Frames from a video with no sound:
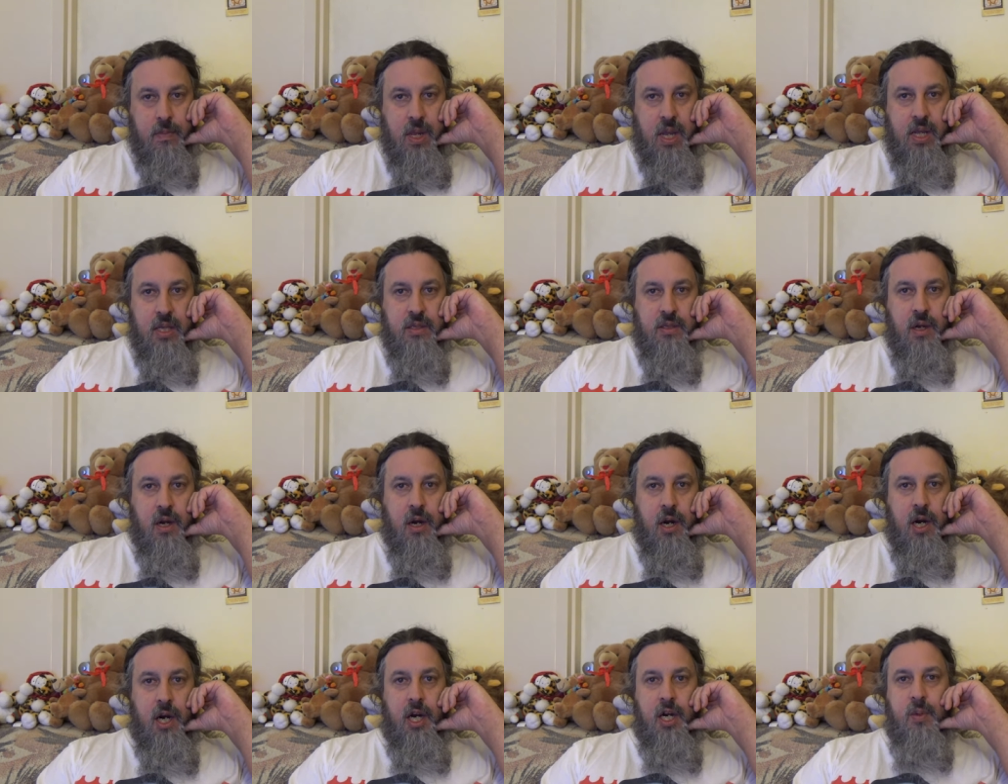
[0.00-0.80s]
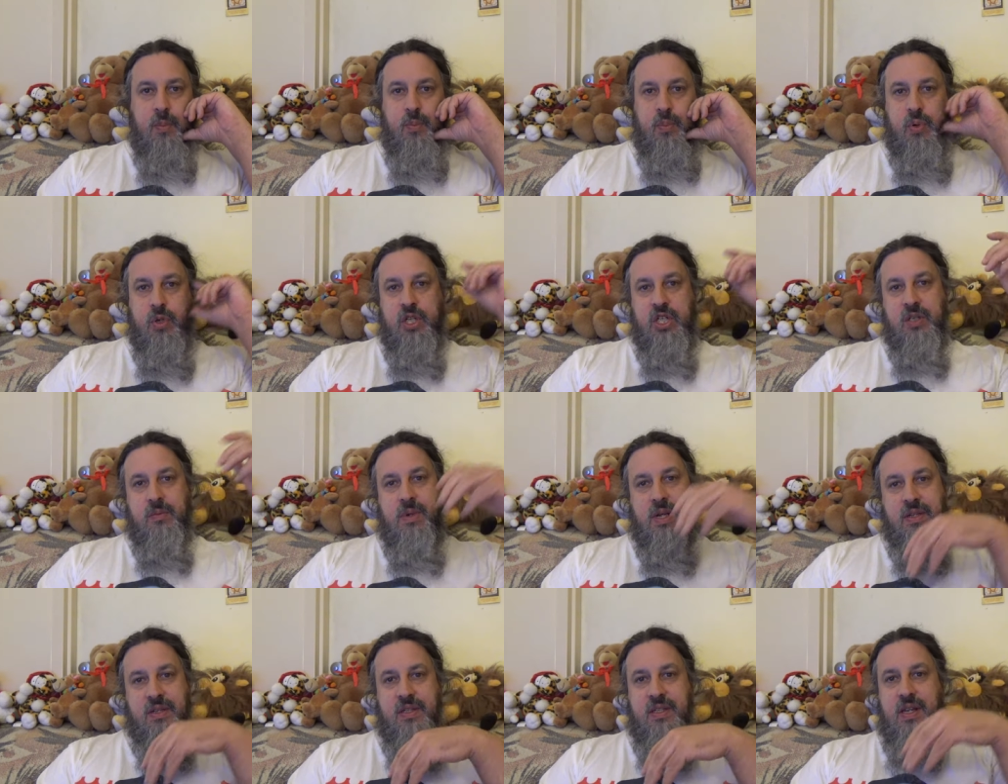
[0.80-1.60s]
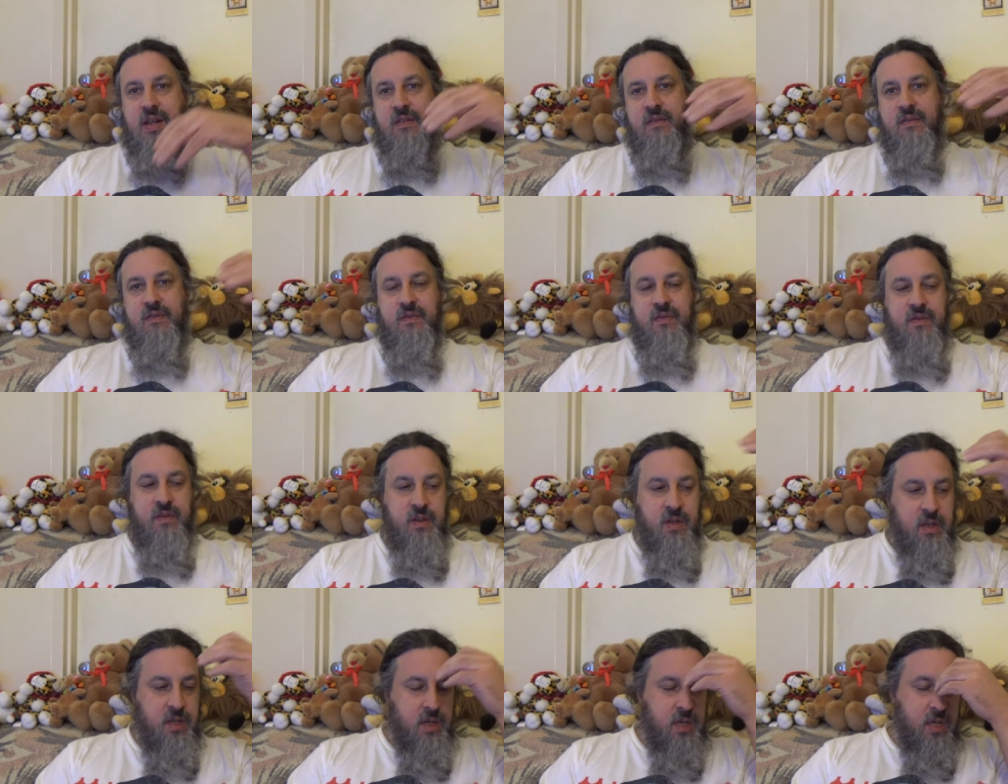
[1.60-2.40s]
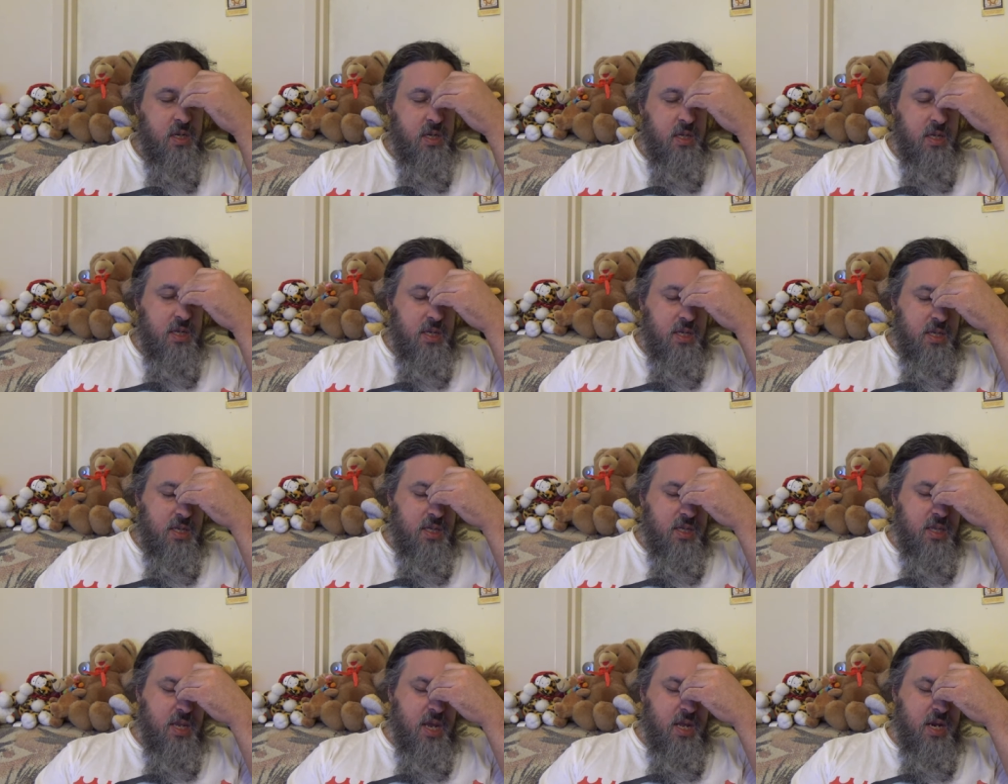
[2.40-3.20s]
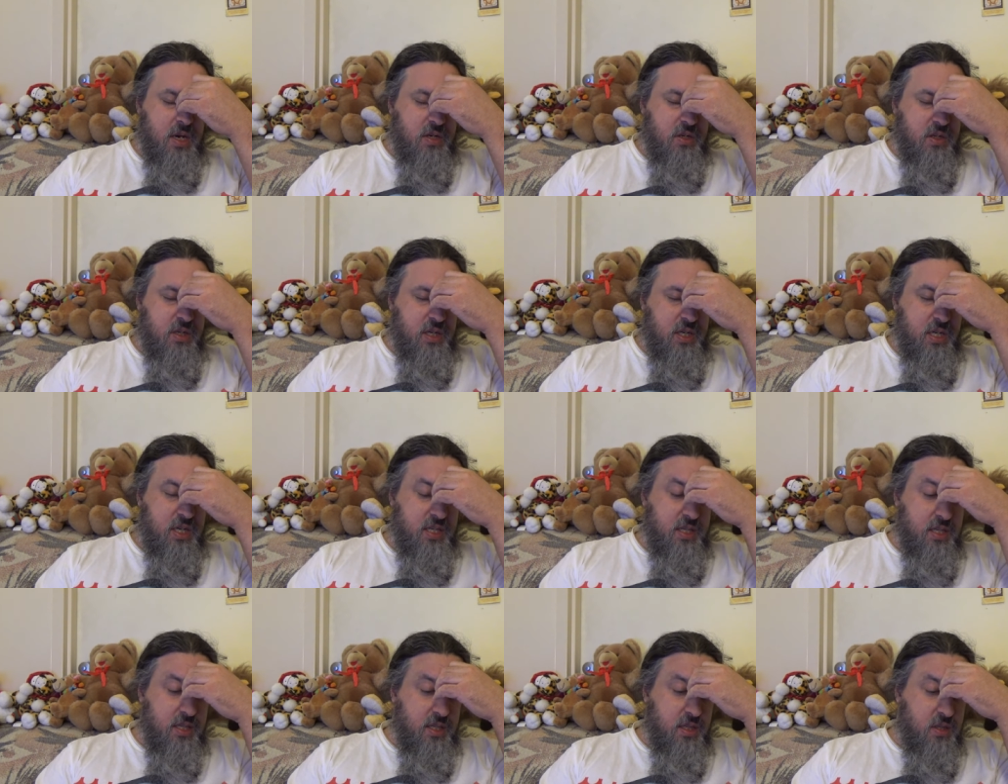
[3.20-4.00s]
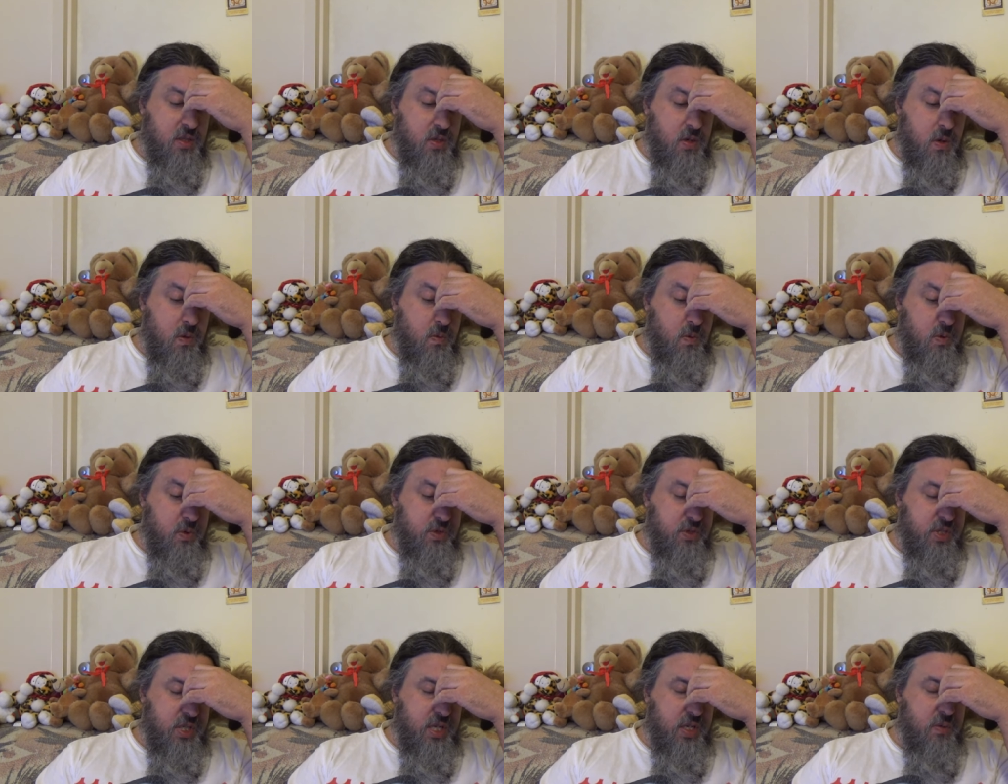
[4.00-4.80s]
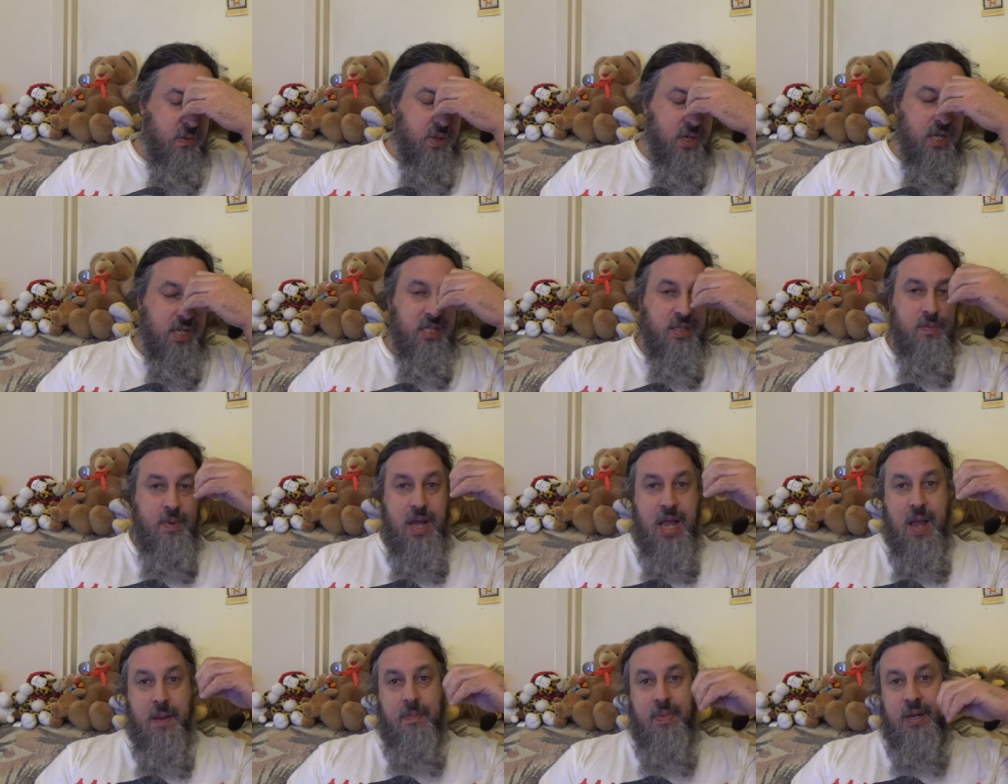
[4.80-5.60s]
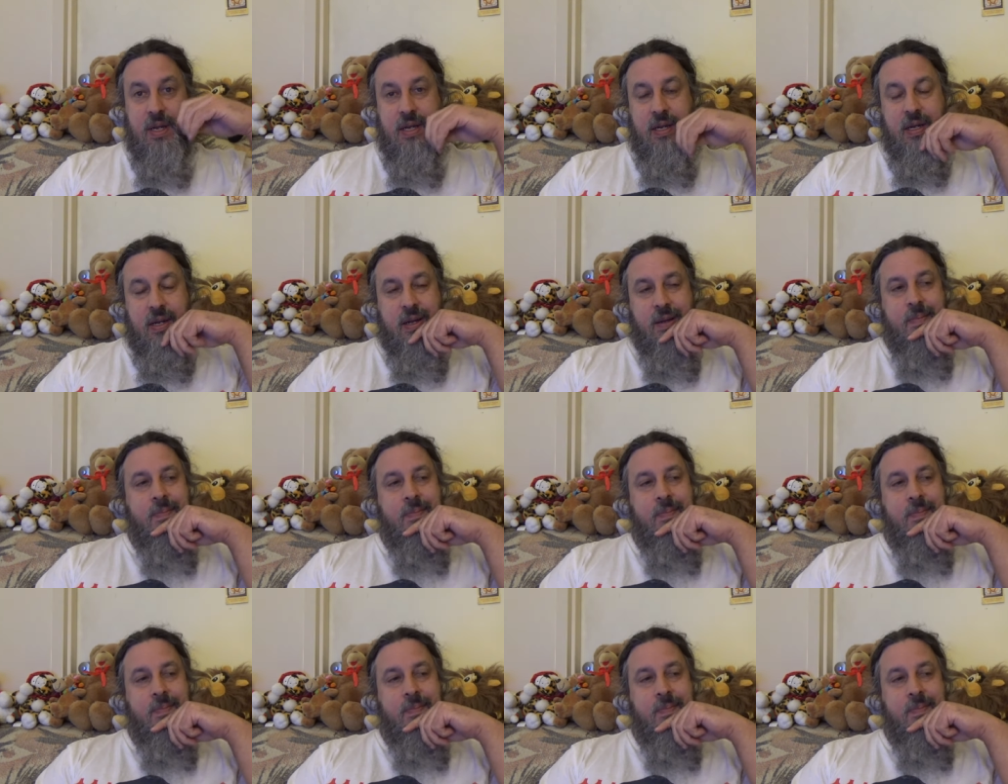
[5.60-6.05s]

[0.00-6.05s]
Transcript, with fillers: it's hard pushing myself that extra distance. So we'll see what ends up happening